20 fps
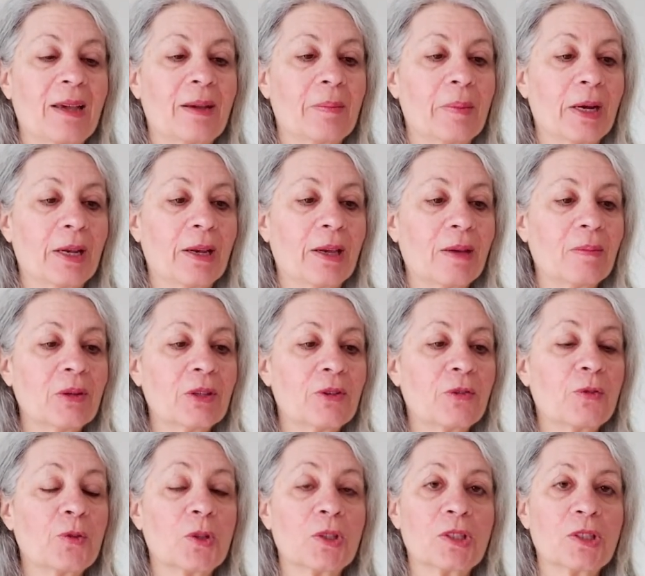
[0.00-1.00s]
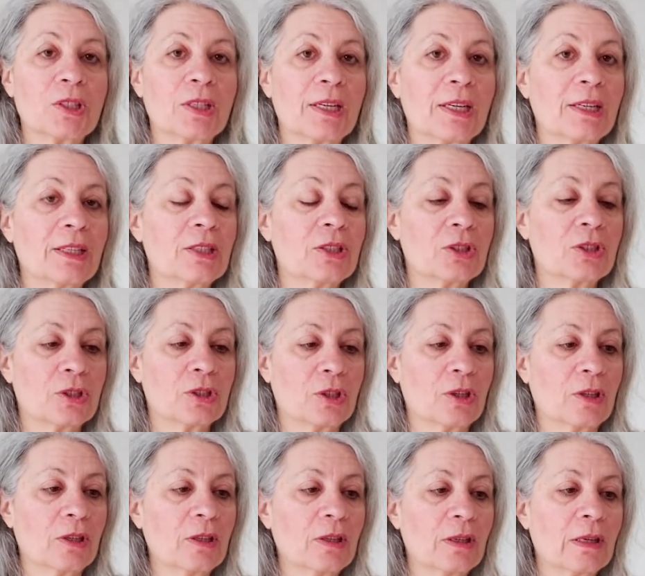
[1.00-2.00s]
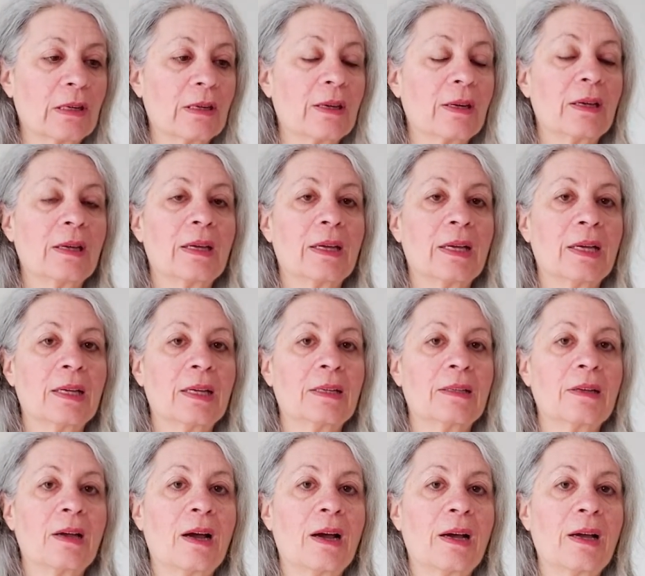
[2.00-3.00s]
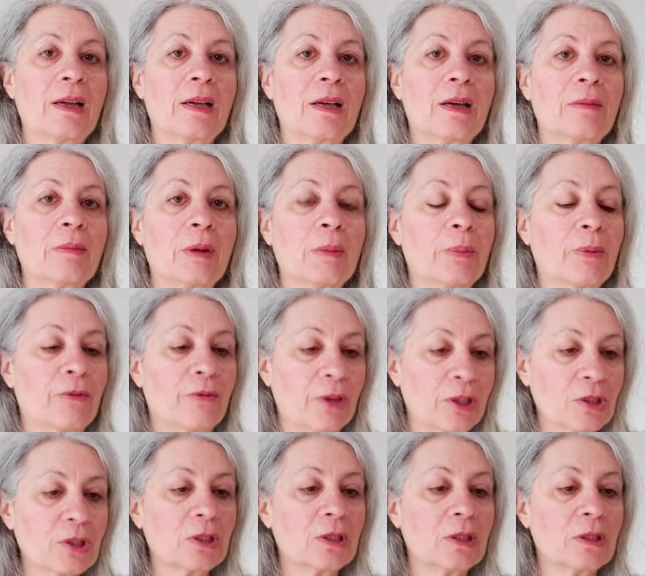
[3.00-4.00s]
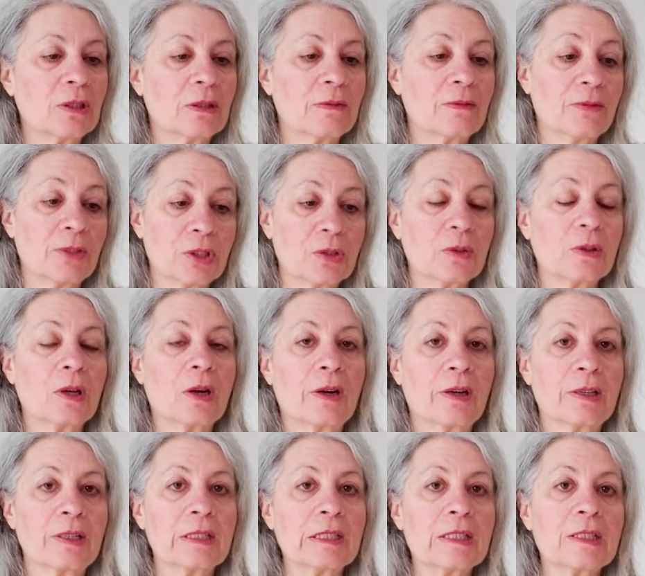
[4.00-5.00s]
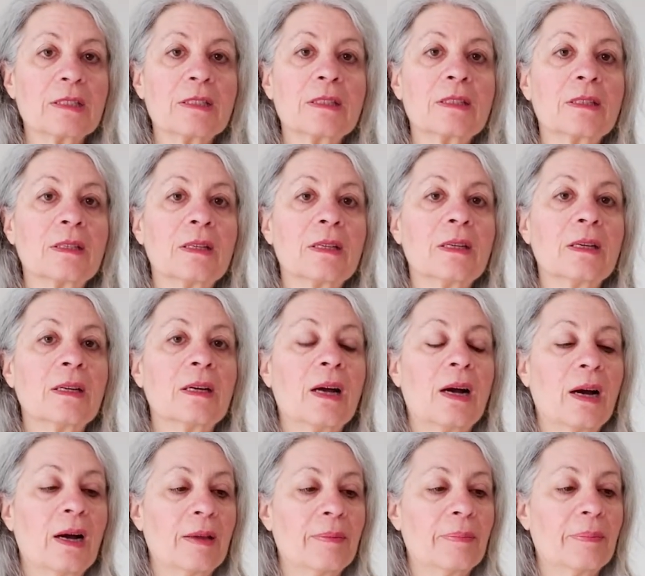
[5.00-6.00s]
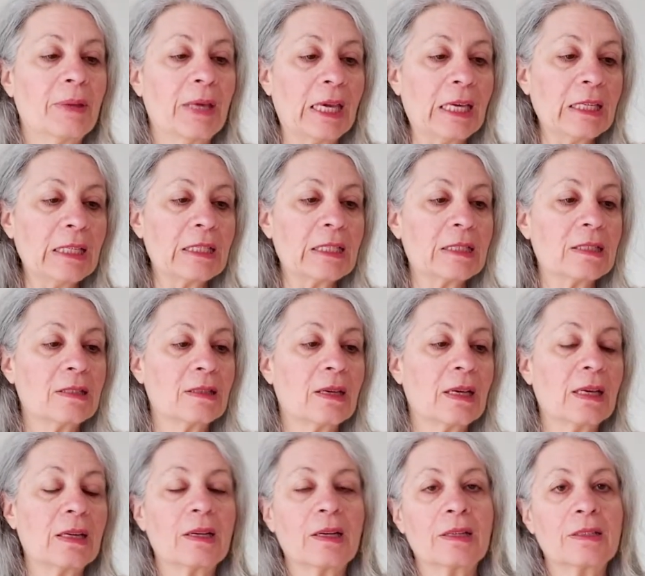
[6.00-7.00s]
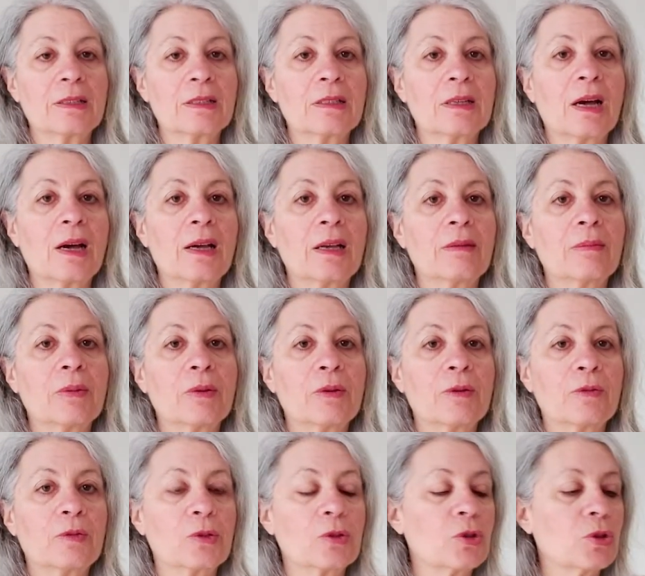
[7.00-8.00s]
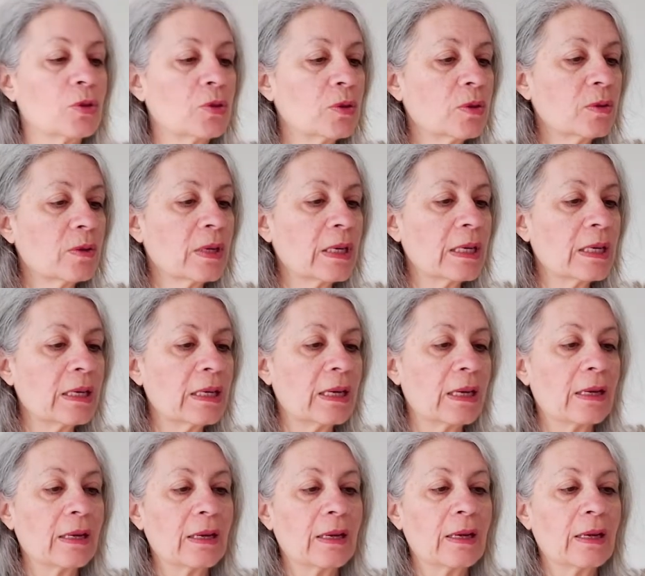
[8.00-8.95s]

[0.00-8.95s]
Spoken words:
My name is Fortunée Shugar and I am a professional visual artist. I paint and I design beautiful jewelry,